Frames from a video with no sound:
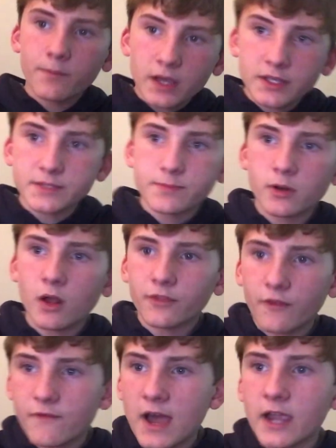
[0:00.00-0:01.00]
help us
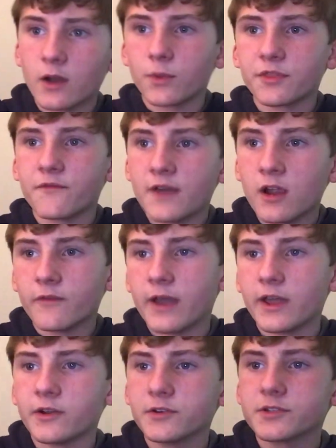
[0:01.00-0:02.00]
put out the fire with the
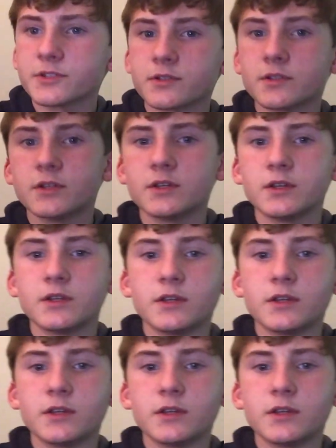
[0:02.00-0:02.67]
firefighters.